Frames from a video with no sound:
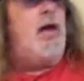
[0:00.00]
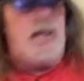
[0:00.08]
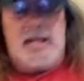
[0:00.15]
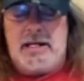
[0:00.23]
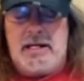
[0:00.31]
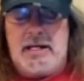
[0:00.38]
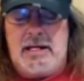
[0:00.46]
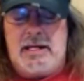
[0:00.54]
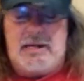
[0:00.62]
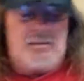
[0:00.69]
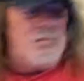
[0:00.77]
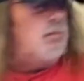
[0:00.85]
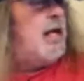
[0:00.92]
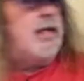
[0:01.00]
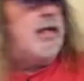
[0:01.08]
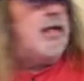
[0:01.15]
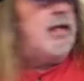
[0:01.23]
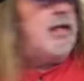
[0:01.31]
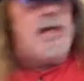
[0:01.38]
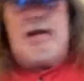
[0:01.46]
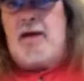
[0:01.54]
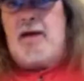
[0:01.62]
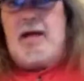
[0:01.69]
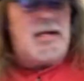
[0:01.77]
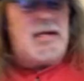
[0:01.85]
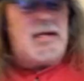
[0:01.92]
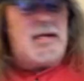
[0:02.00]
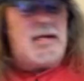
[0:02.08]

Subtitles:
eat it. I cannot eat it.